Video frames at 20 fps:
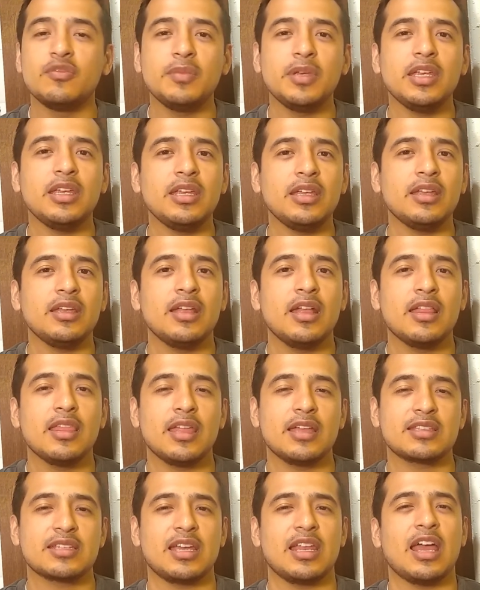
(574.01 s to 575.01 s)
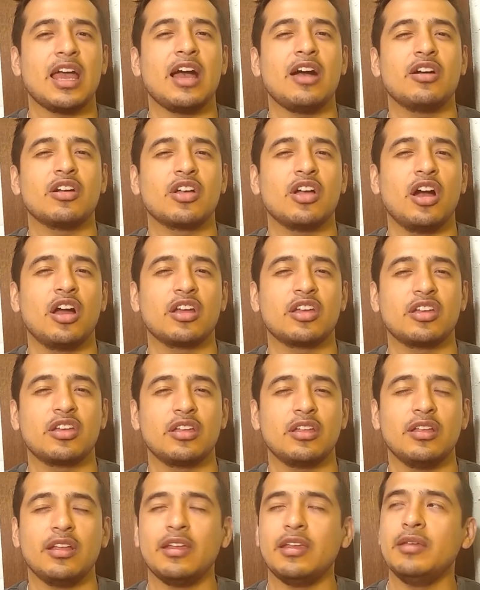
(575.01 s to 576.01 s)
me, that's kind of how God,
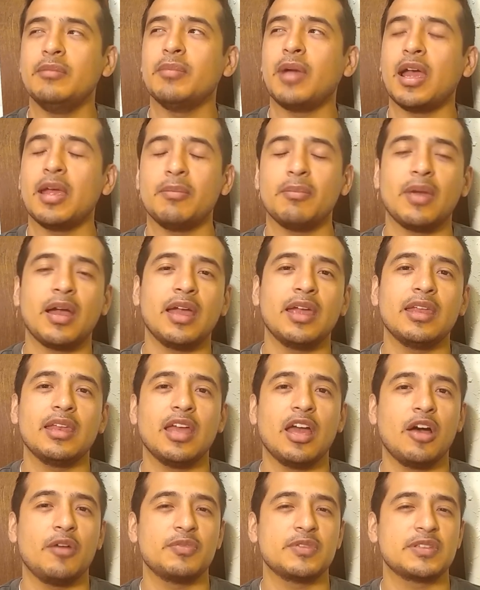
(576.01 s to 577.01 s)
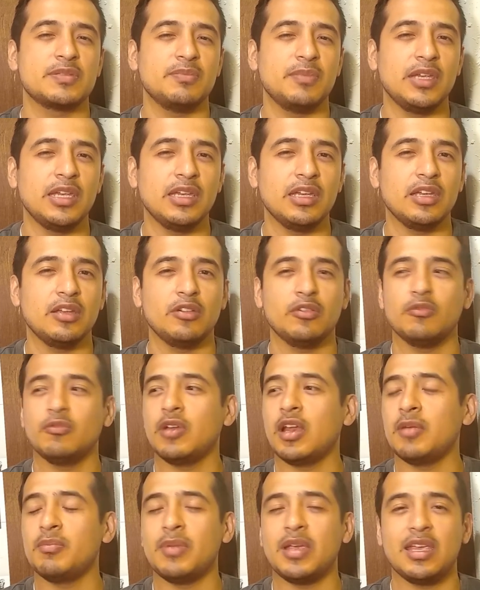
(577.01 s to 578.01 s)
in my mind, helps me
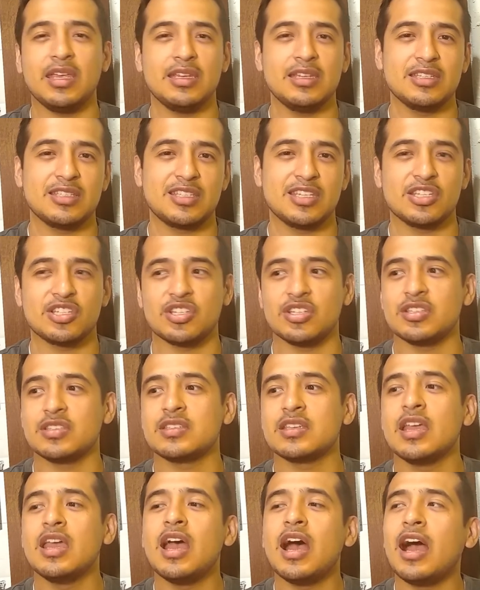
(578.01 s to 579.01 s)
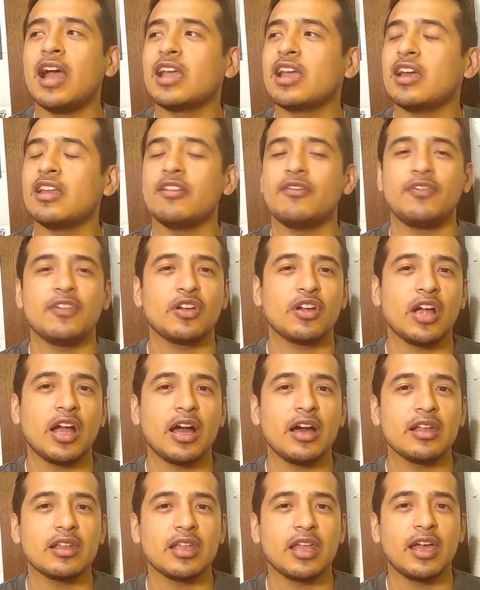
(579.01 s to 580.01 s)
when I'm making decisions. I kind of figure
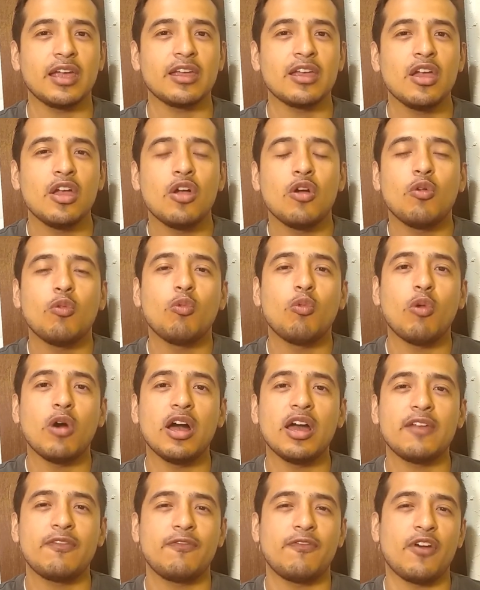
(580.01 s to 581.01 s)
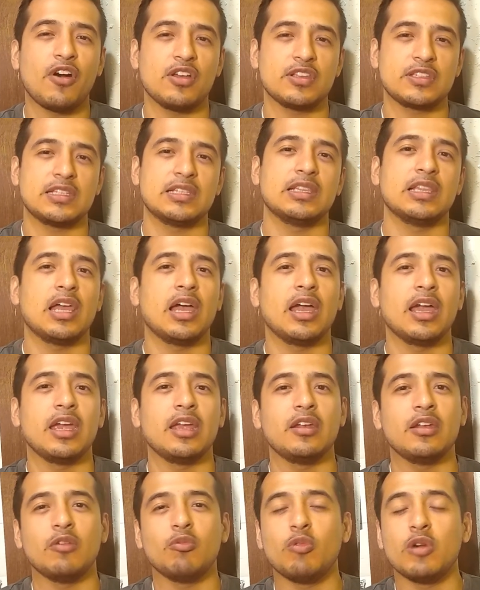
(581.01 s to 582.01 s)
out like what falls in
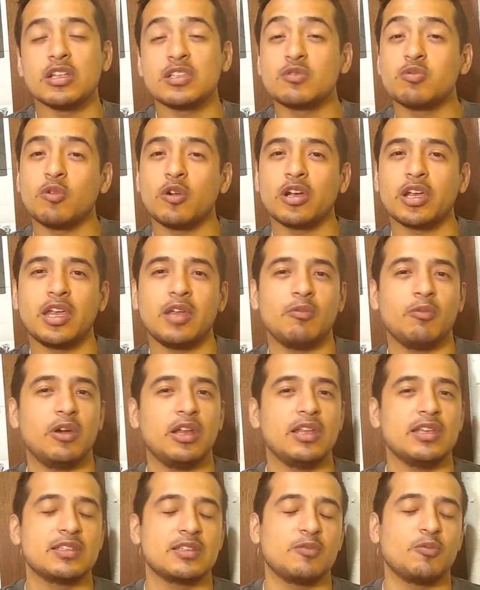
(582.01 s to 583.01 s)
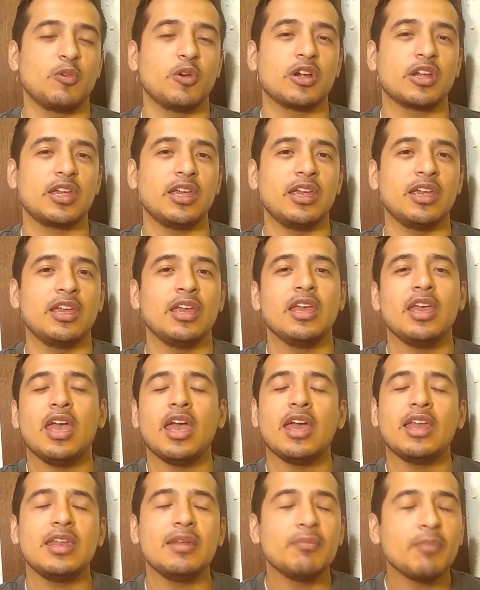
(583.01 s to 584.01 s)
line, what's working, what isn't working,
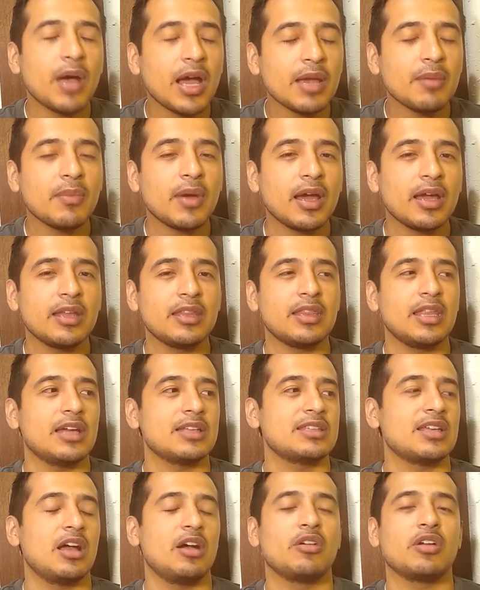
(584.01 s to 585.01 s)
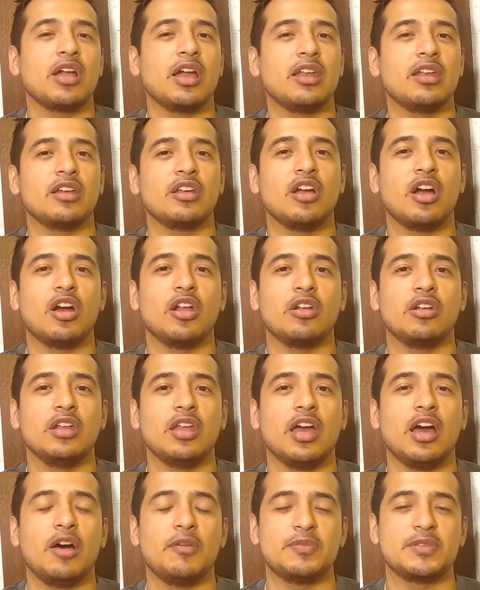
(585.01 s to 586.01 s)
and in my mind, that's how kind of
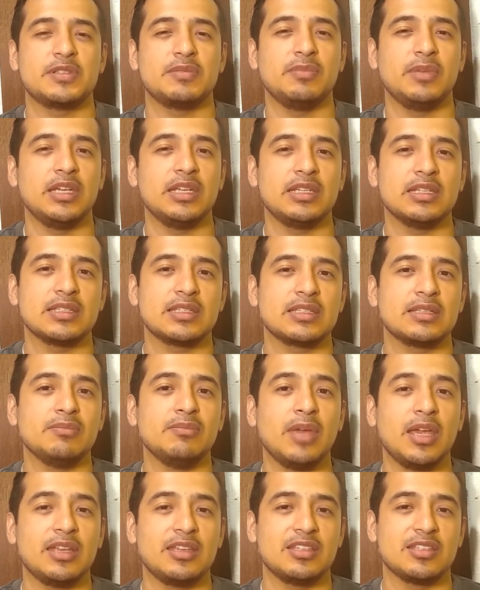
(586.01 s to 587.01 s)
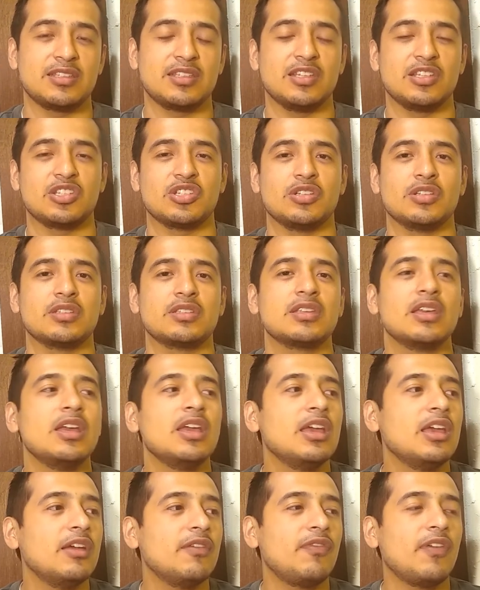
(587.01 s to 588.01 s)
God helps me to make decisions.
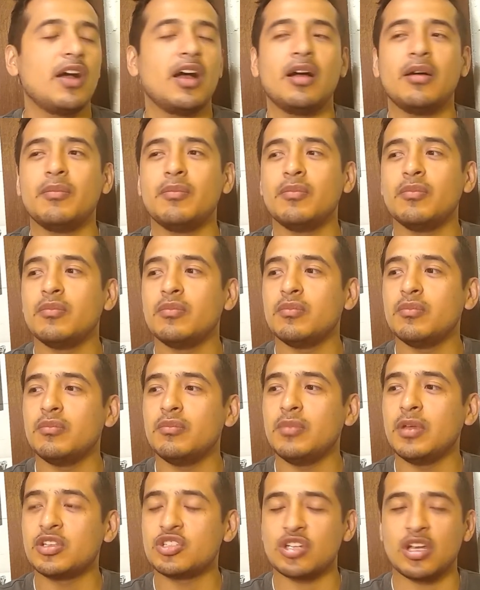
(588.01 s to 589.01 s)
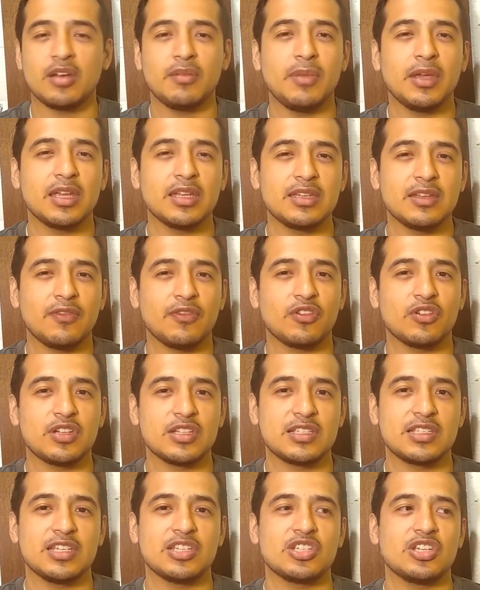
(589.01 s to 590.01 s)
If I'm trying to make a difficult
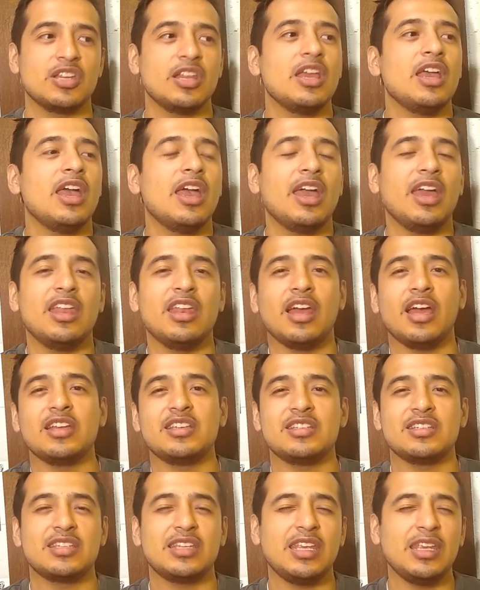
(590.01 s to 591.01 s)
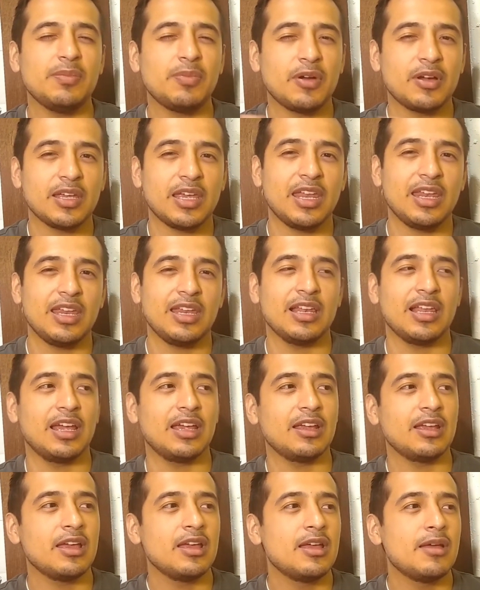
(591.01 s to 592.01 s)
decision and I just keep on getting
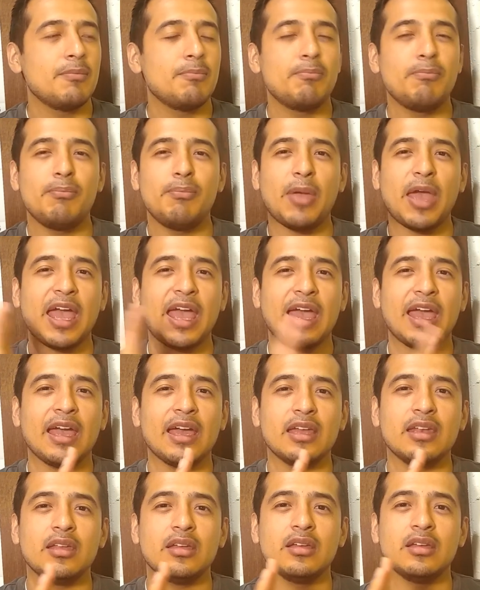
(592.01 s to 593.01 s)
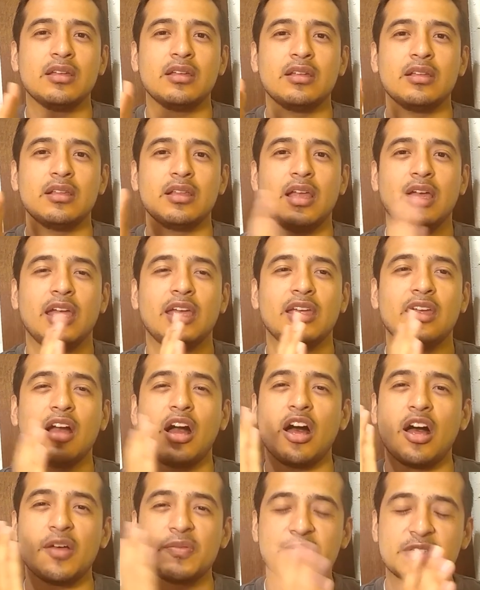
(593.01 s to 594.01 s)
like bad like
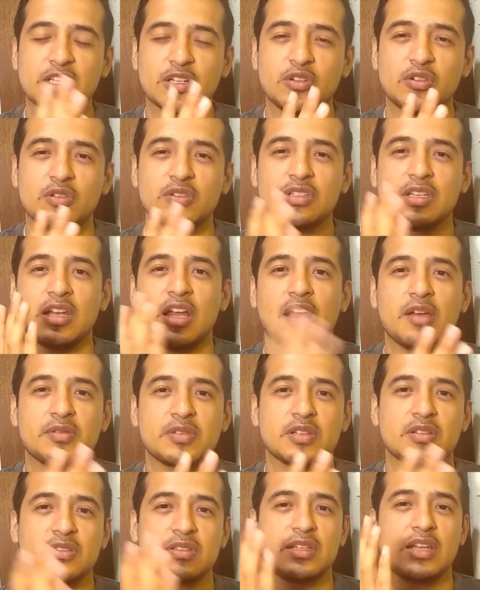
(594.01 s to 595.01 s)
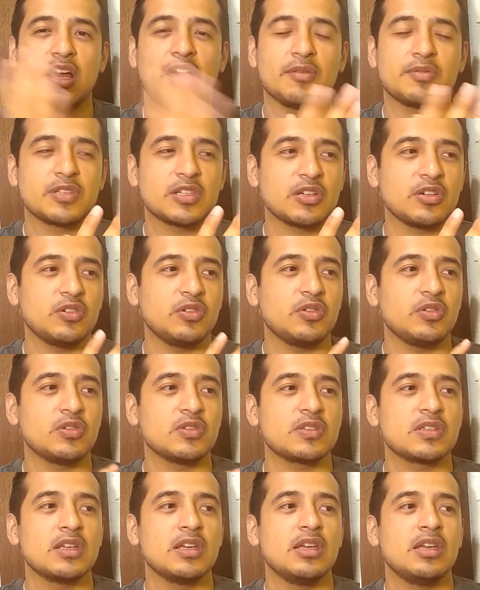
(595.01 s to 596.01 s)
obstacles and obstacles and
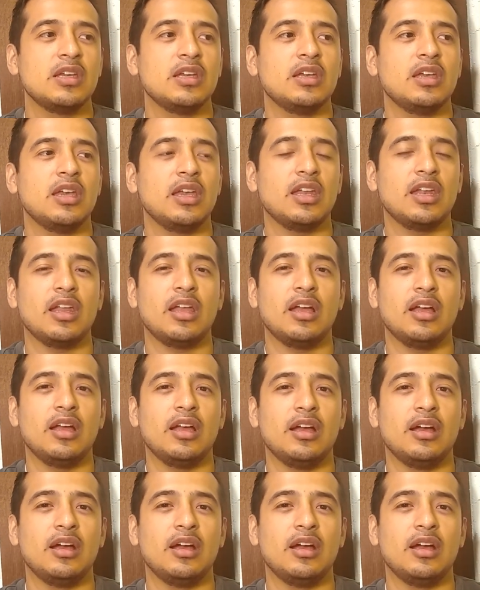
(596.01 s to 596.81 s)
obstacles, and